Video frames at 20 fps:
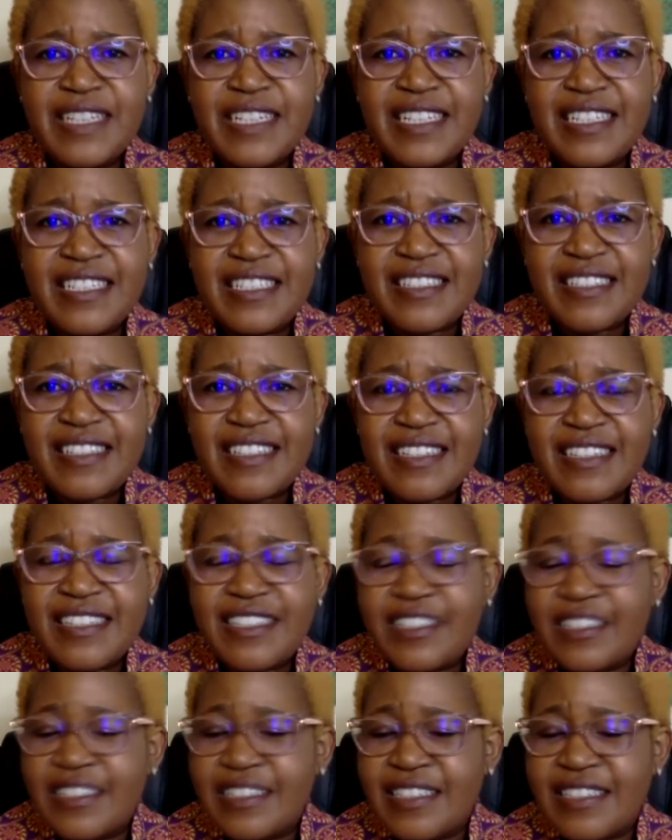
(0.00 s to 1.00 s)
and say,
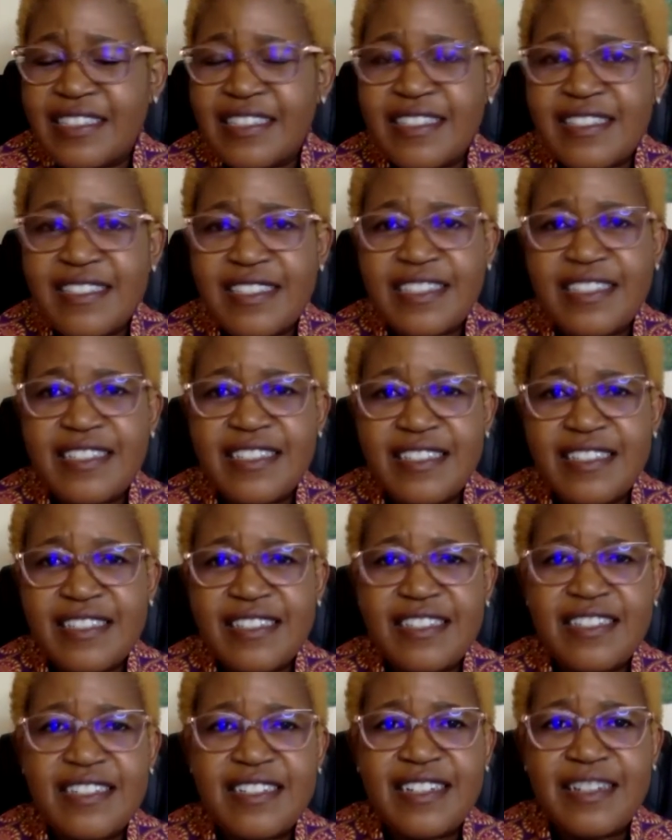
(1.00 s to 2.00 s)
this is the
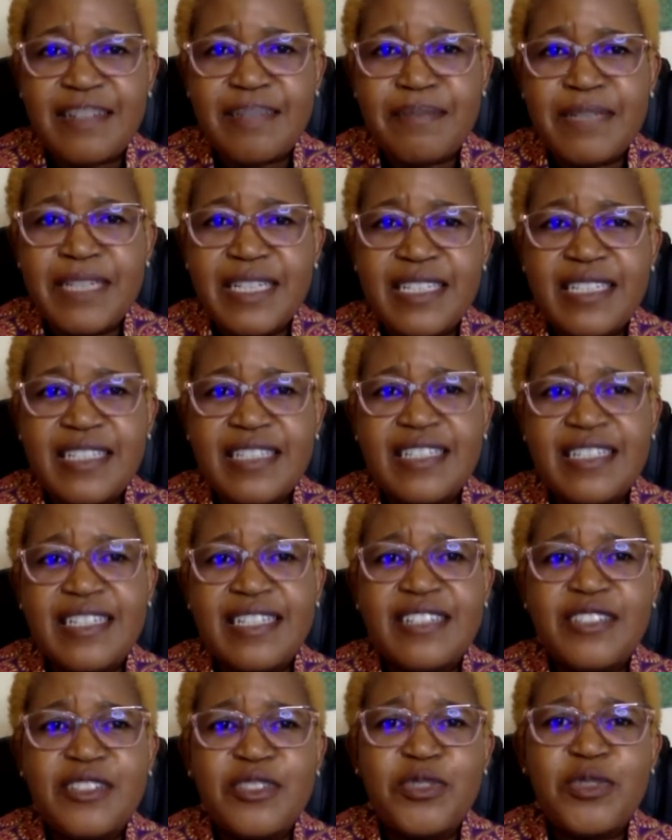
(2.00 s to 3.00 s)
decision I'm making.
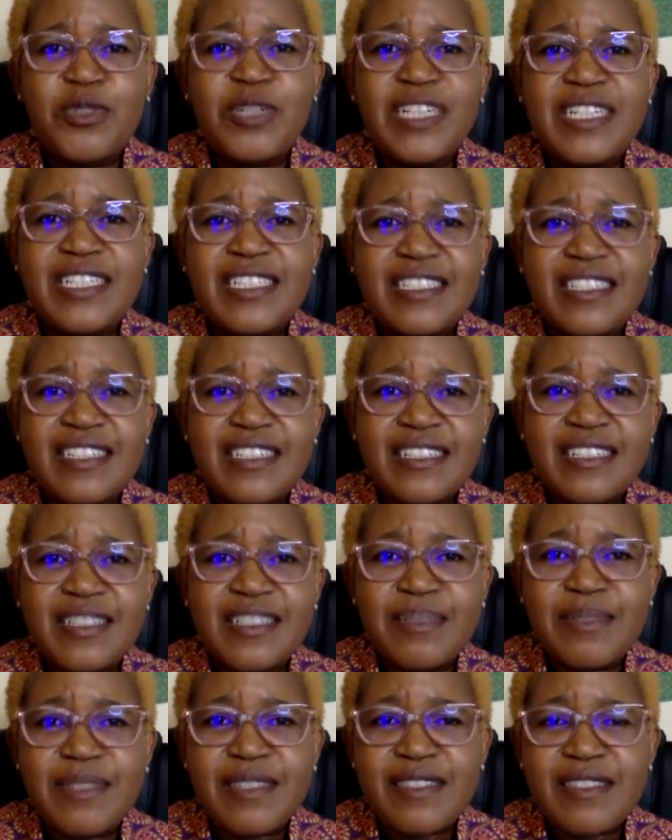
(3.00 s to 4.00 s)
And you go and tell
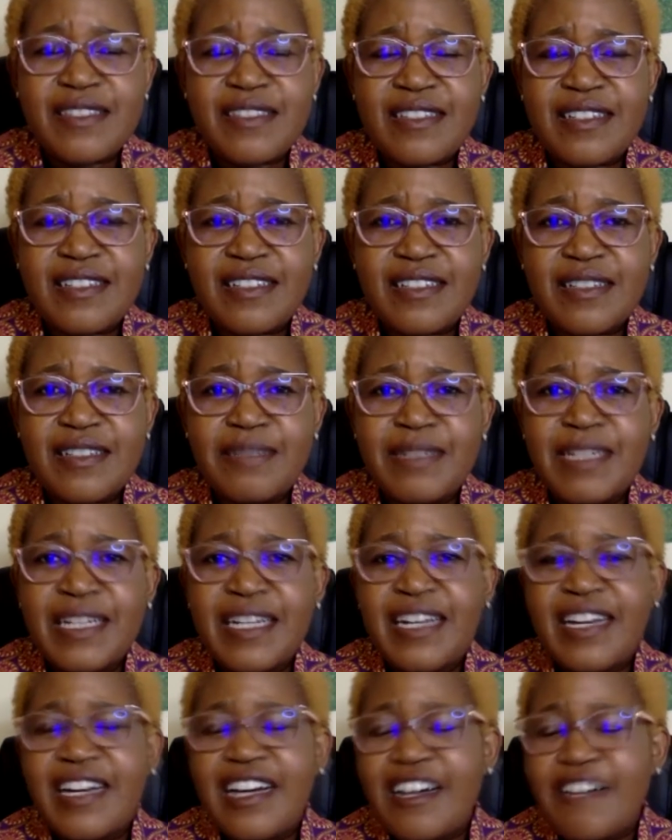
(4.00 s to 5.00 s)
them,
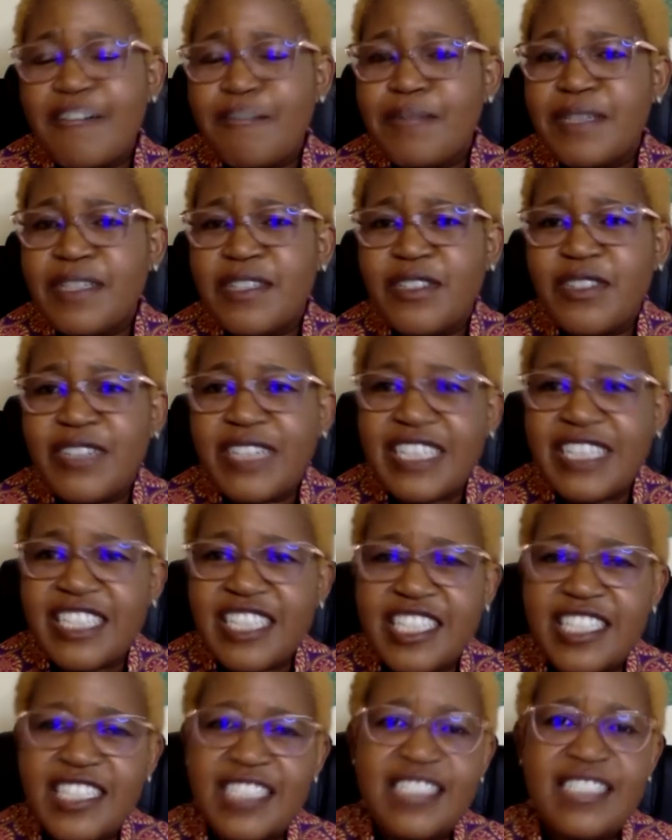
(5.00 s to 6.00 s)
I've been on a
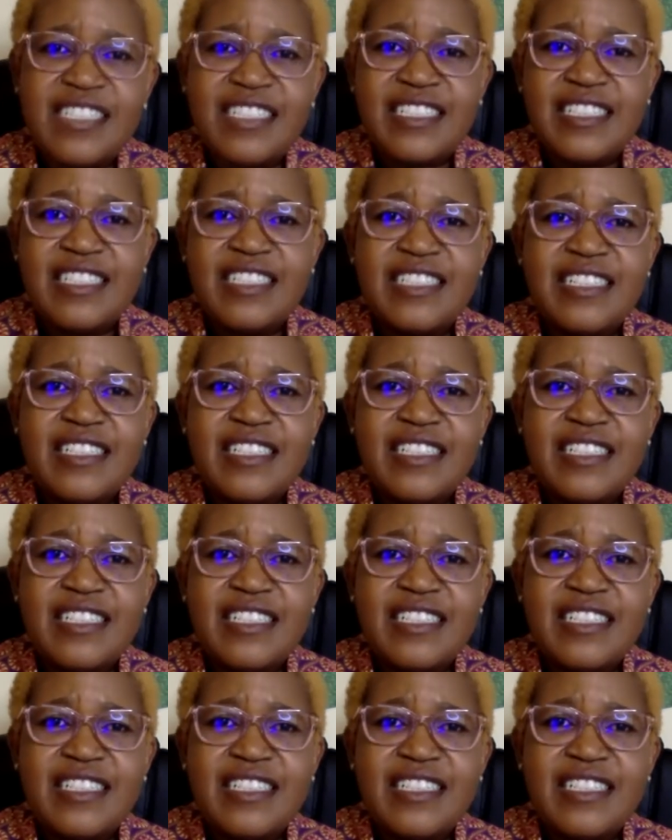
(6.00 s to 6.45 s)
journey.